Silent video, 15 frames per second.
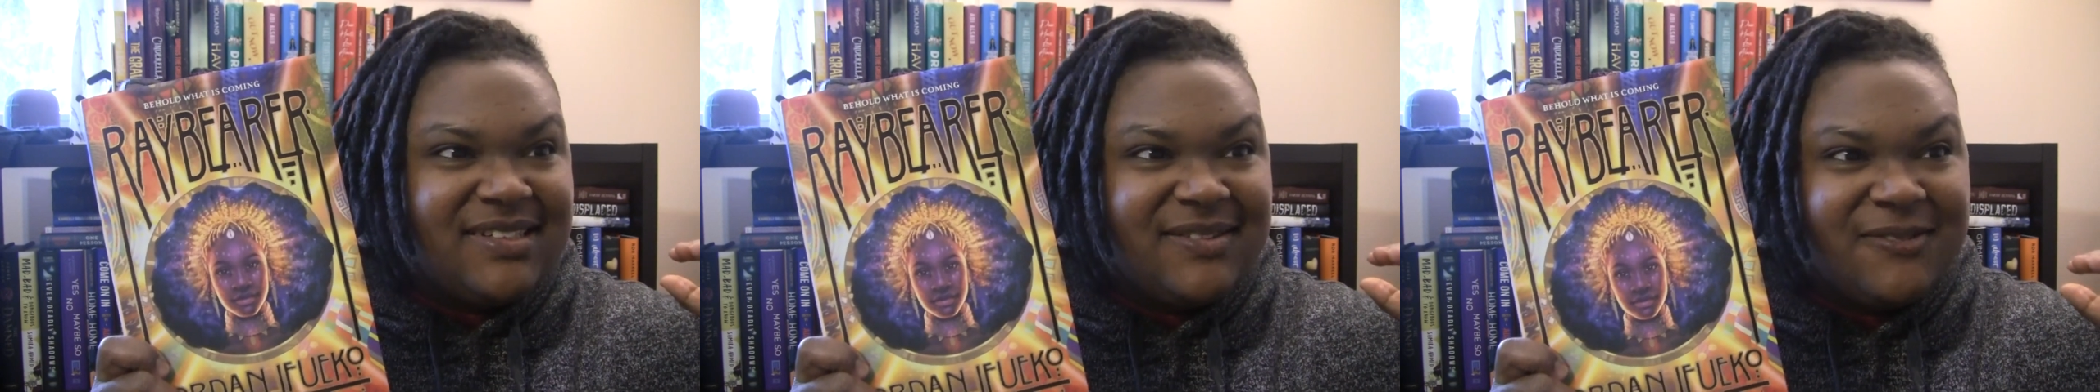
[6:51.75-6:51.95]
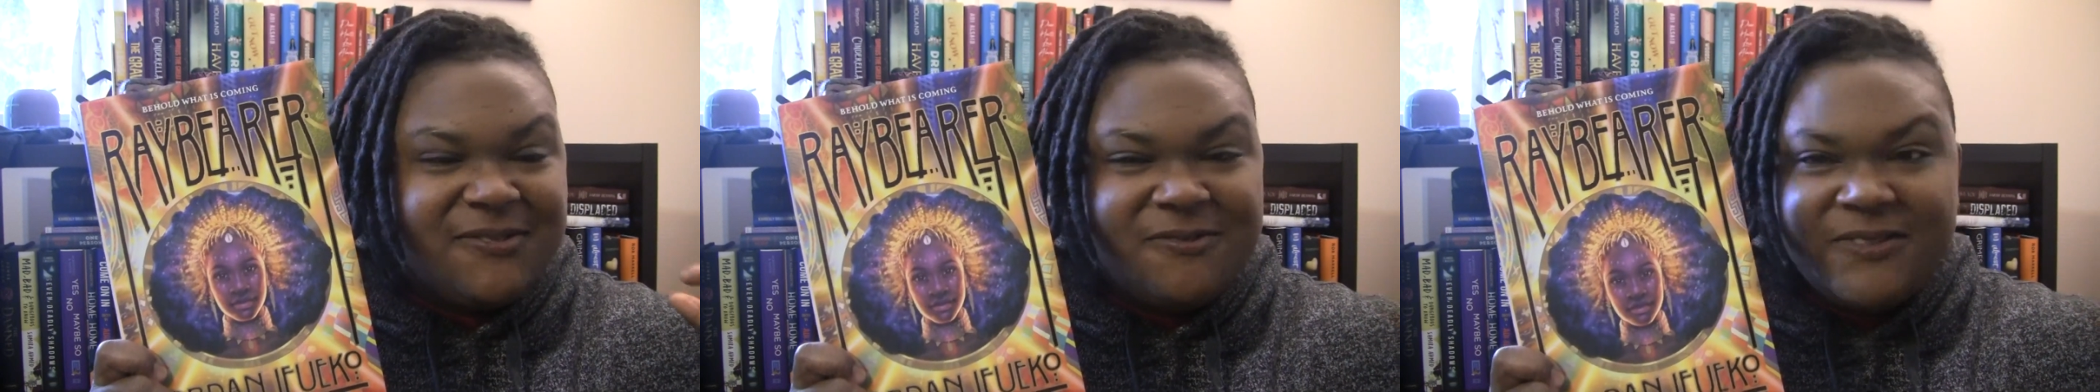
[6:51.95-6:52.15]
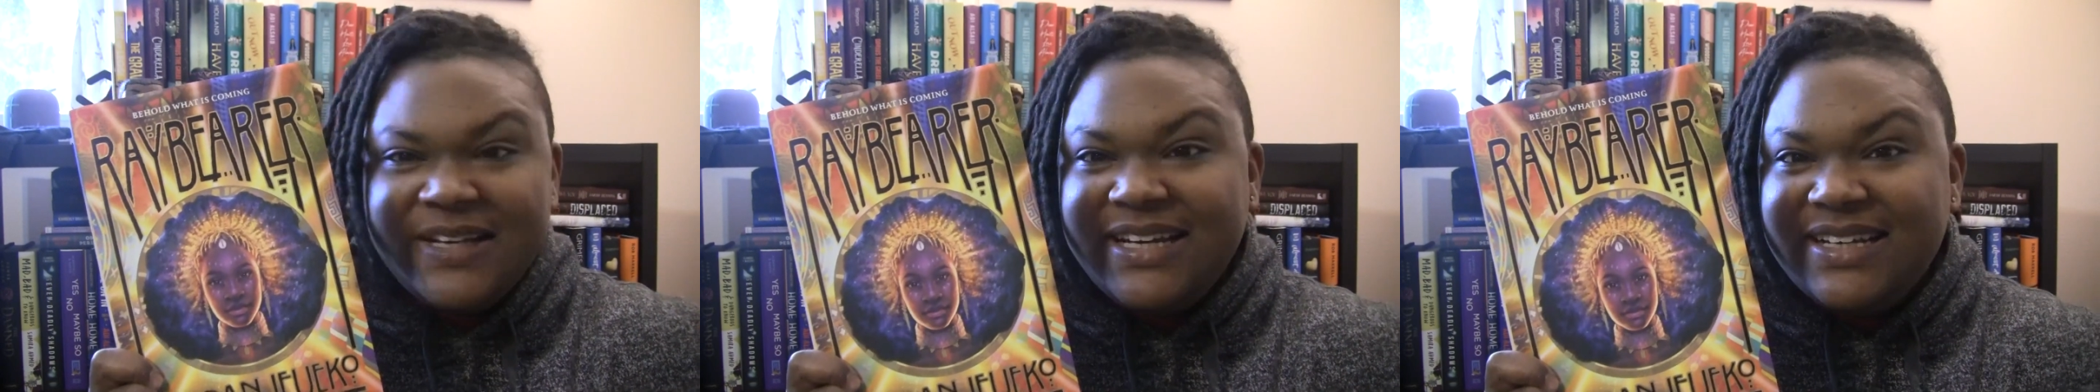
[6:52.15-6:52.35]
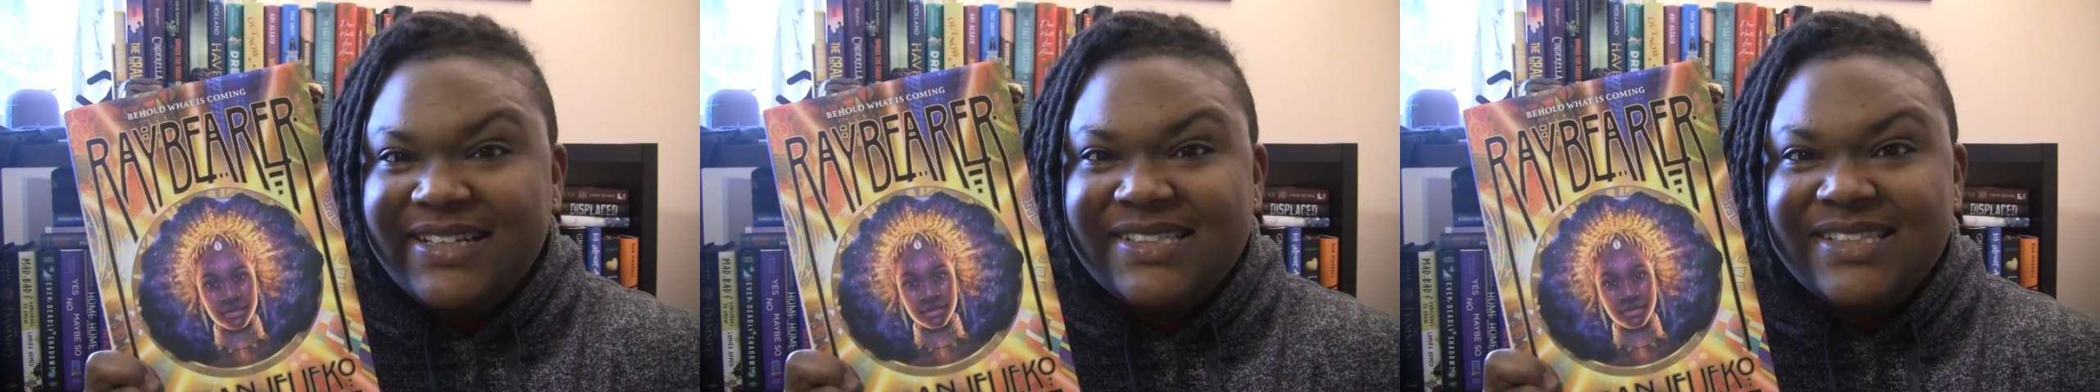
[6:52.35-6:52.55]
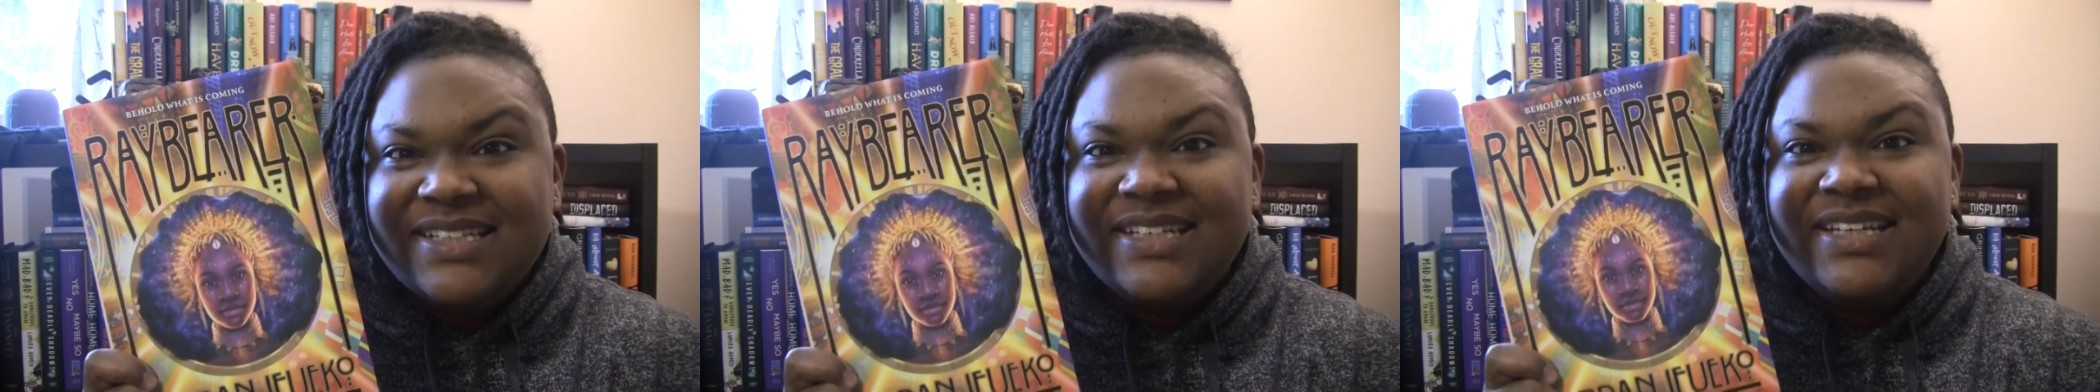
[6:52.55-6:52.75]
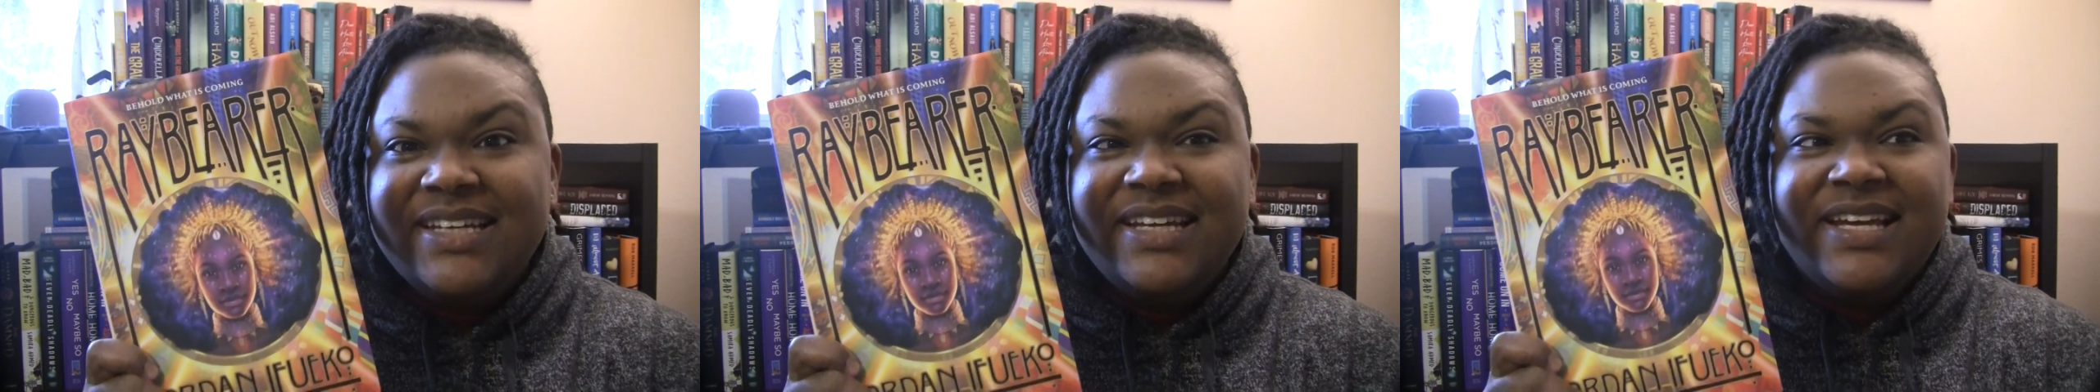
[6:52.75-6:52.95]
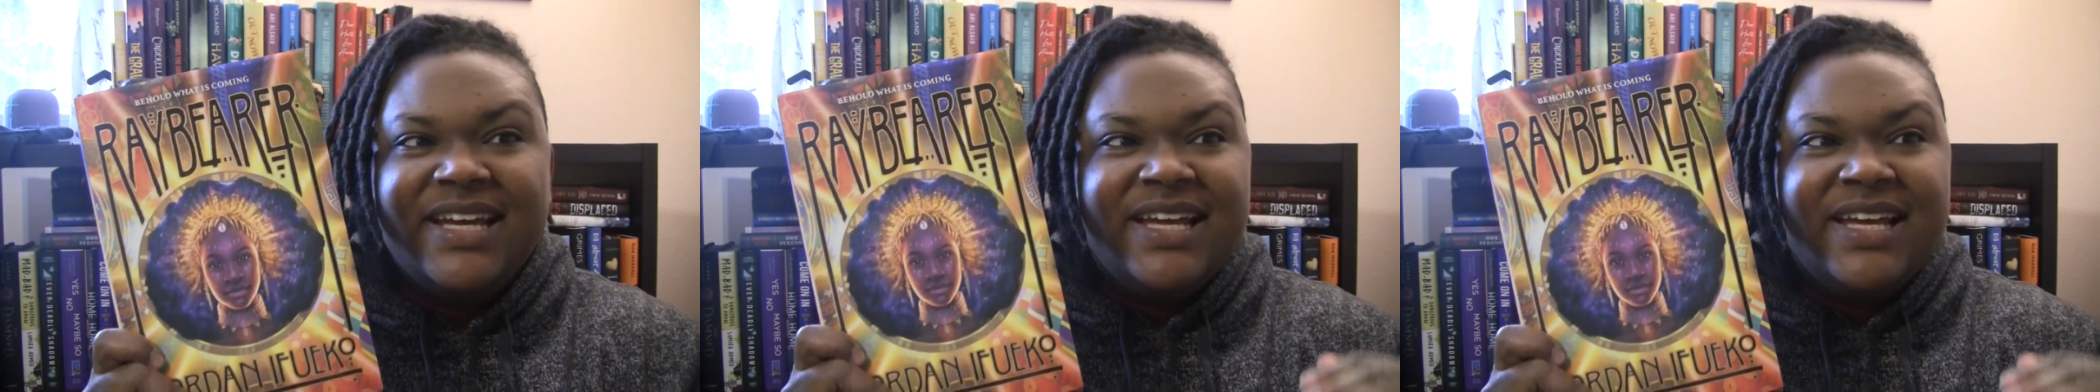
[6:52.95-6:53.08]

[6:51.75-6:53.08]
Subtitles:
fantasy.